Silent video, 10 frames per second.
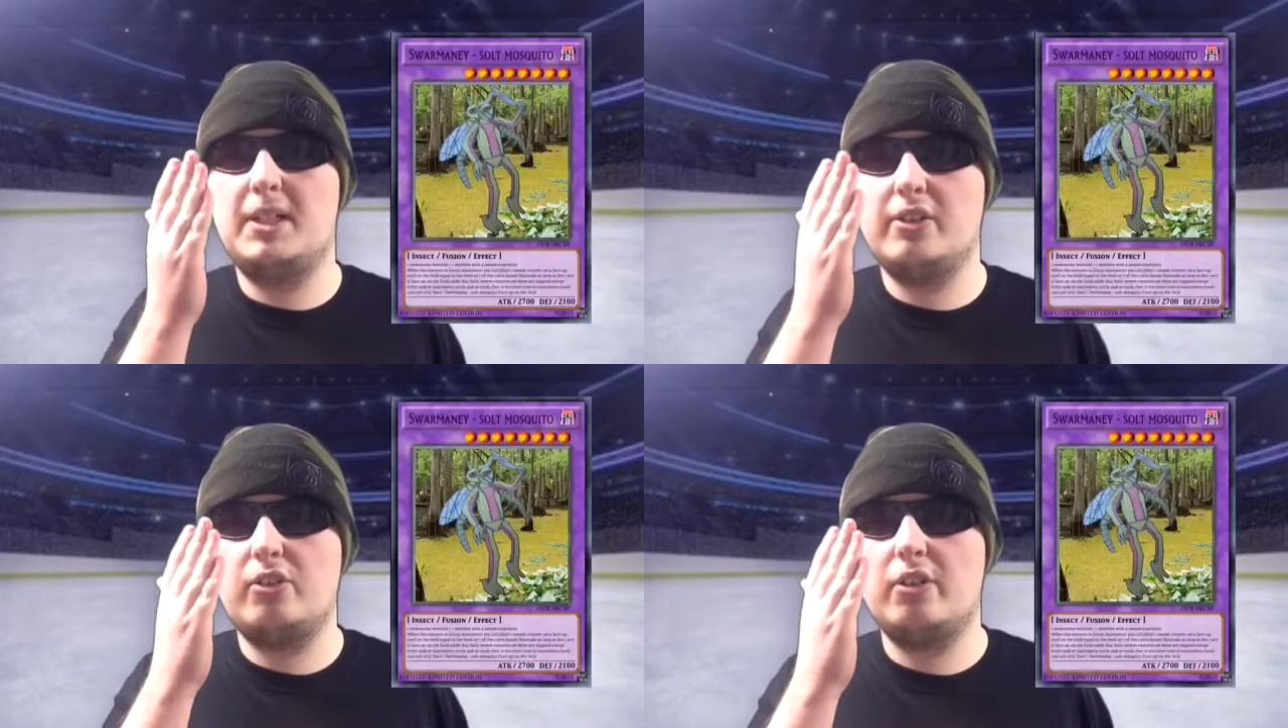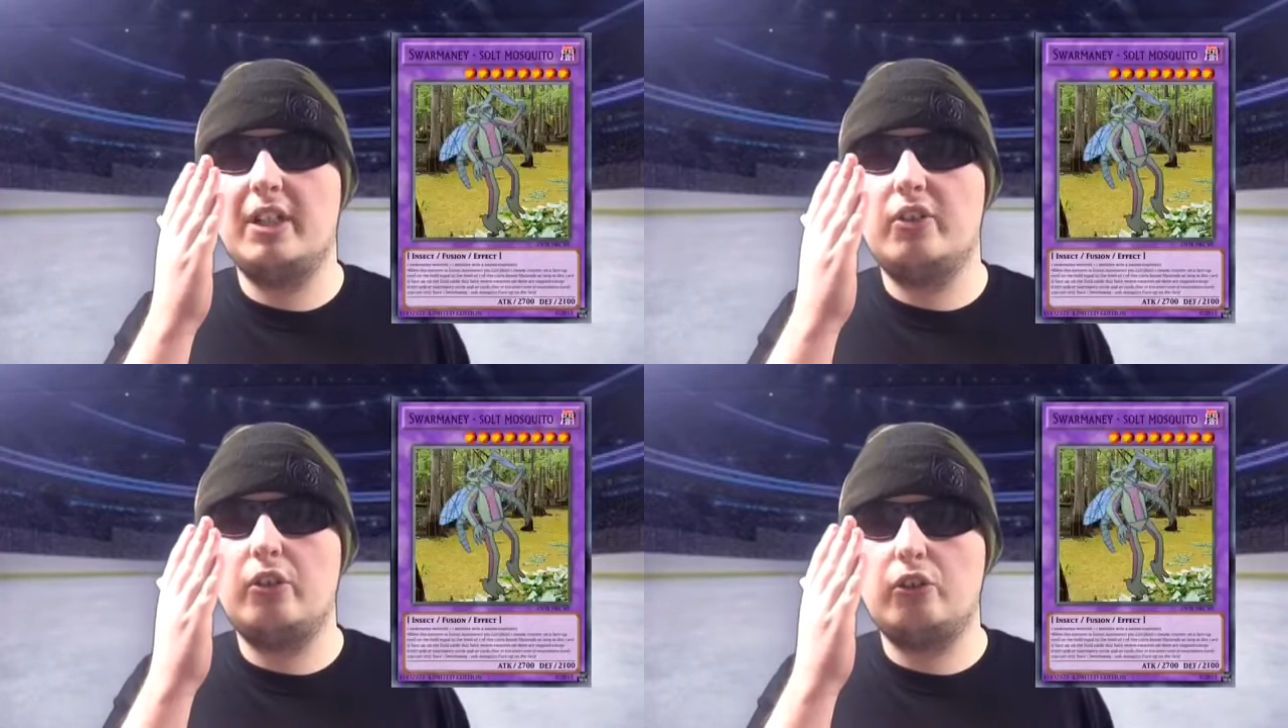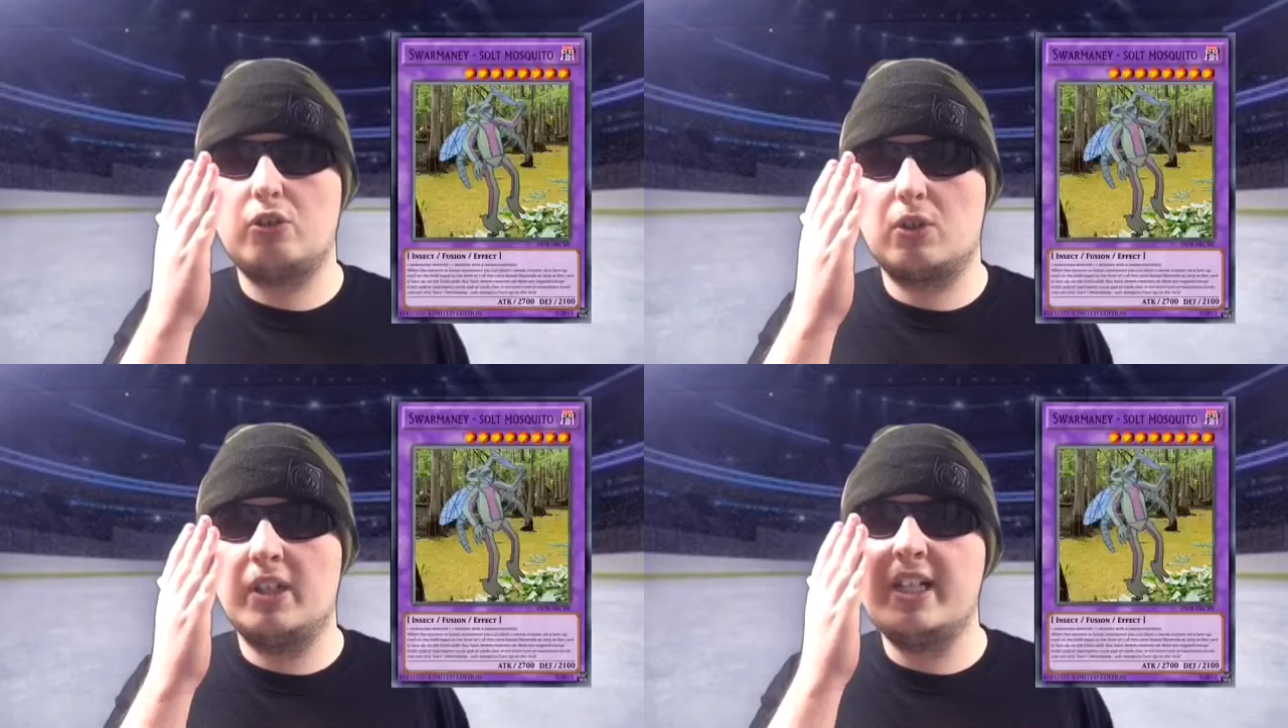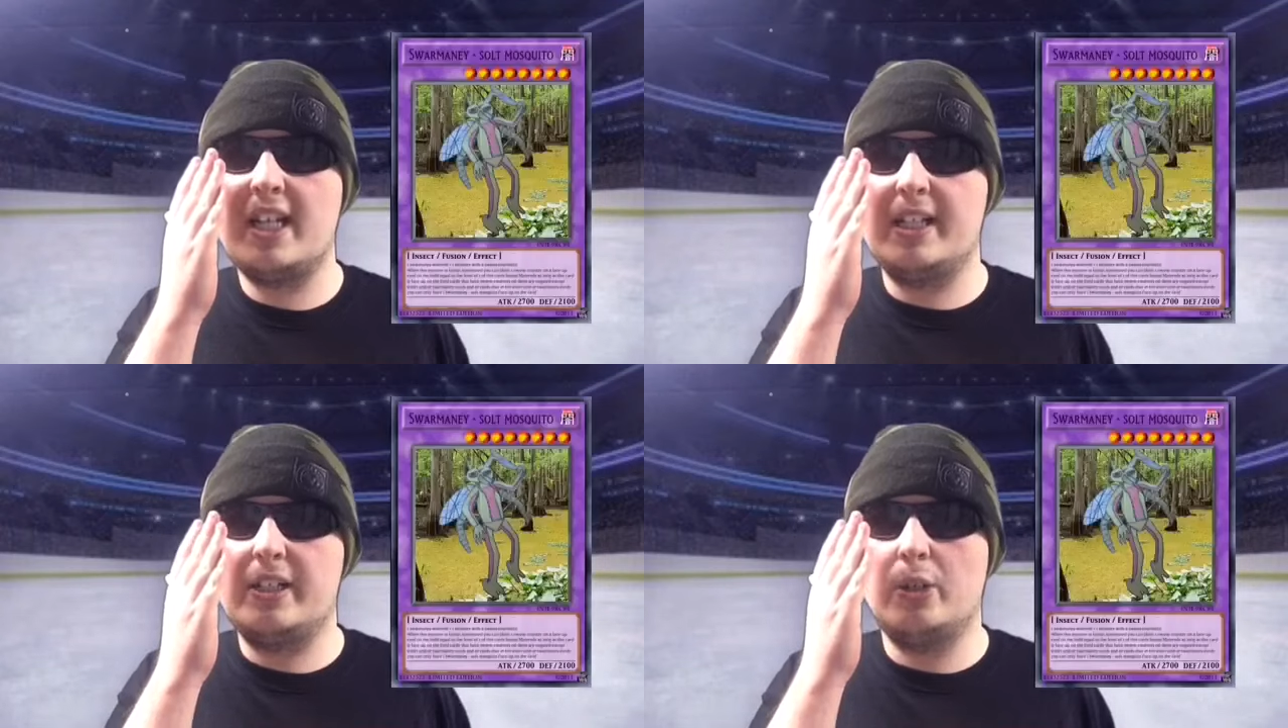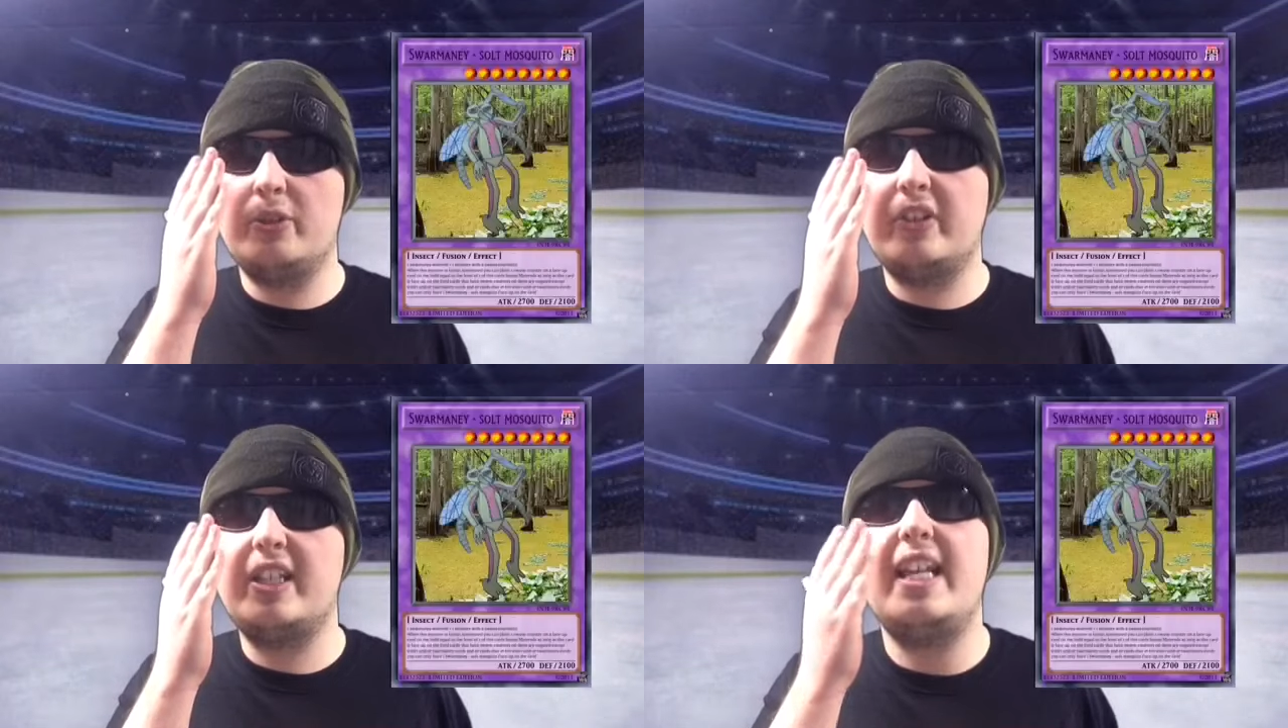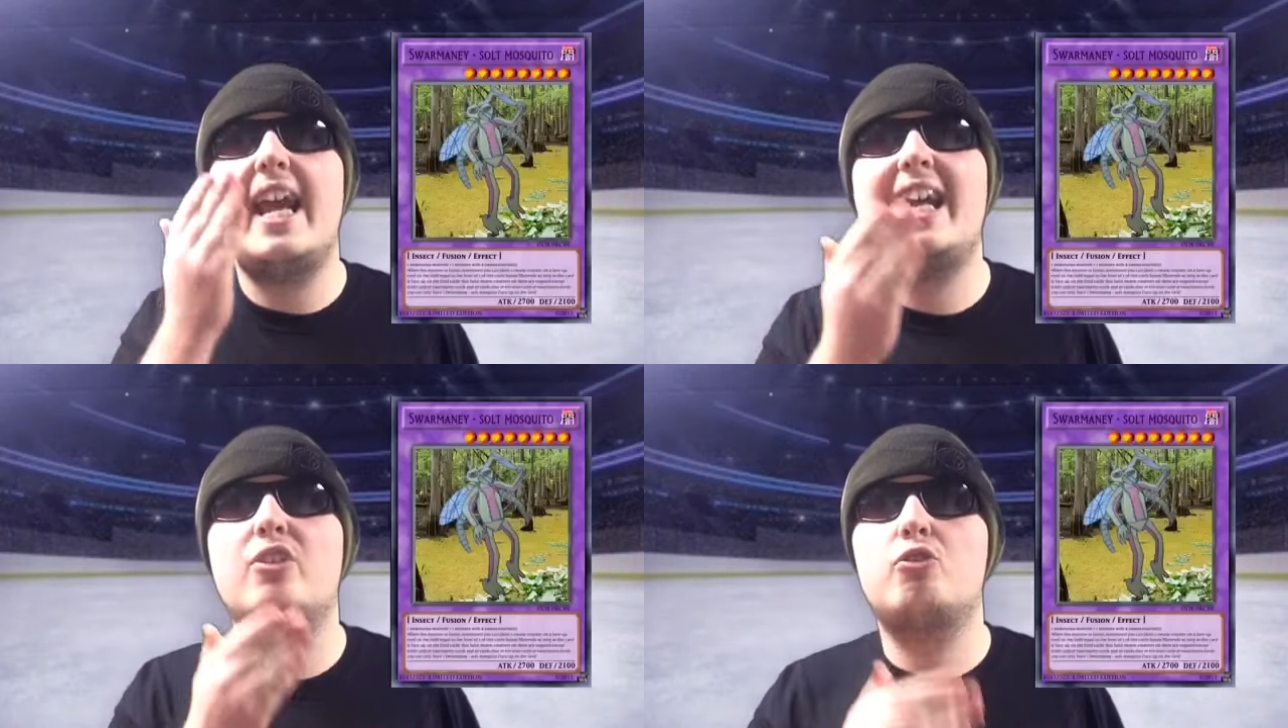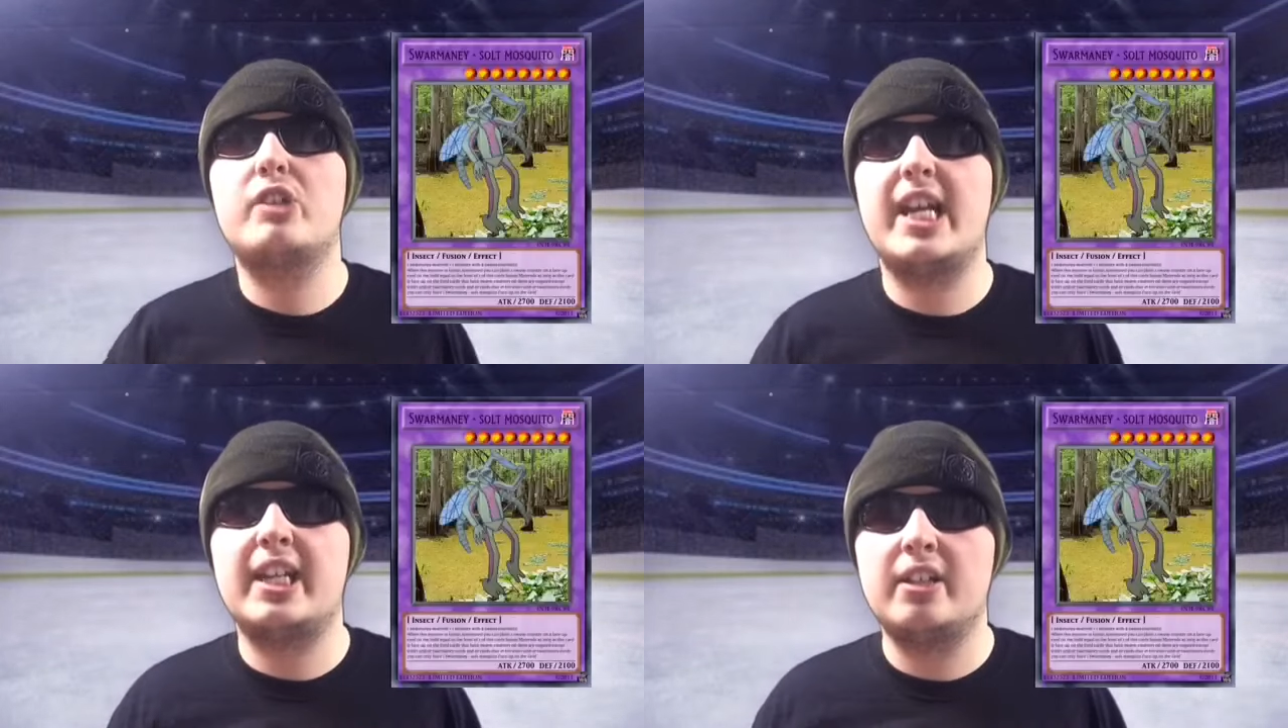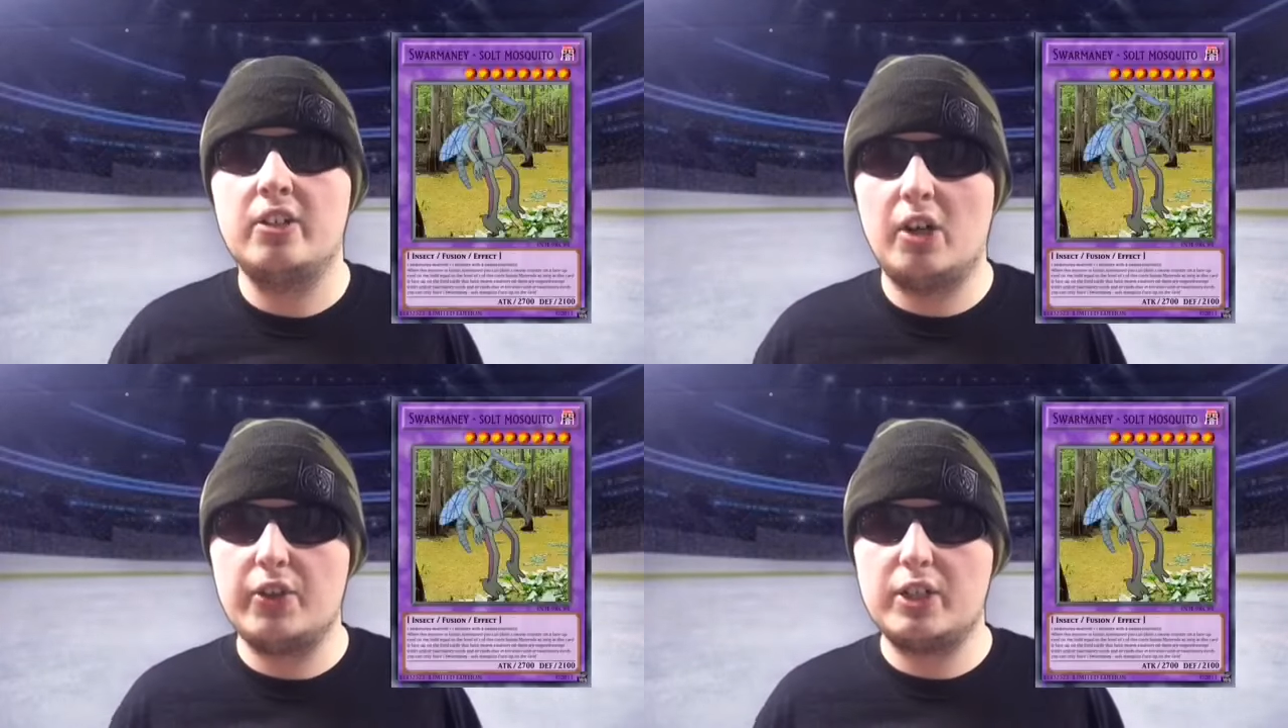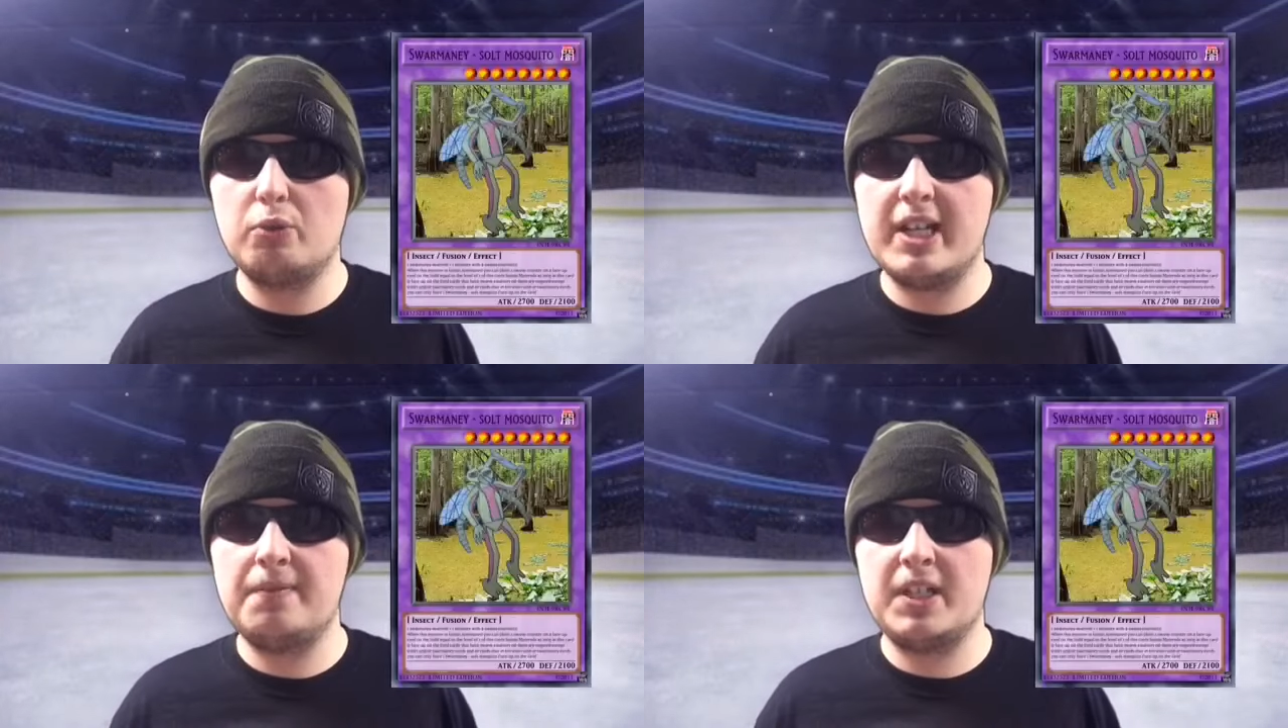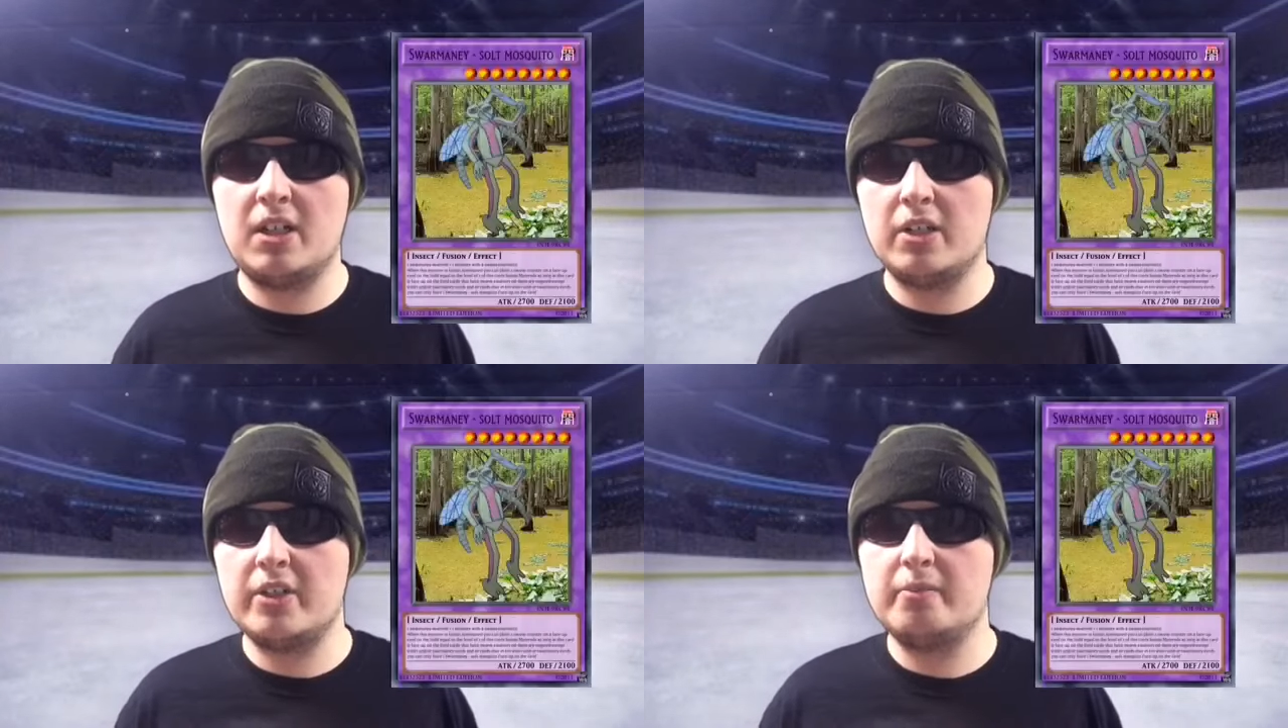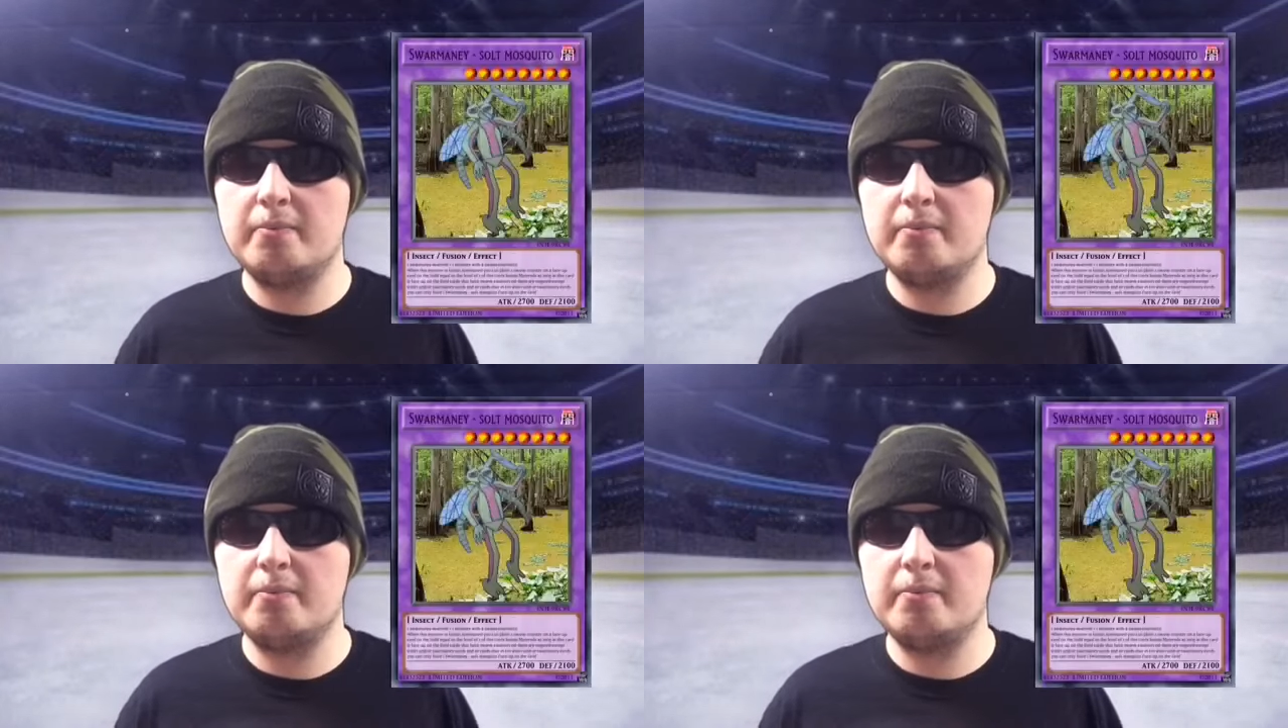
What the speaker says: monster is destroyed, it goes to the extra deck, not the graveyard.